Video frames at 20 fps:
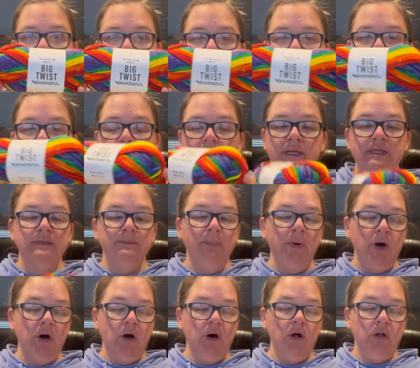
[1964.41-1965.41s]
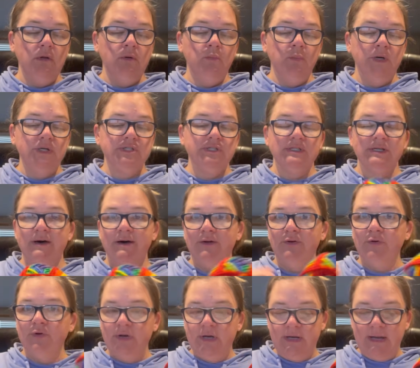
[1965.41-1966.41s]
one ball, which is
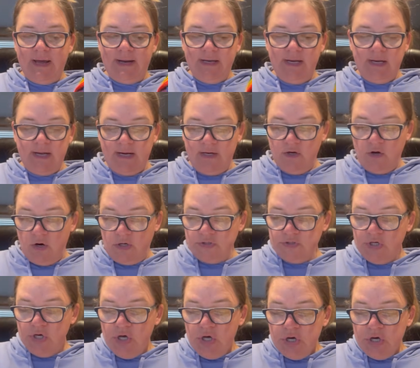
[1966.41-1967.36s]
199 yards.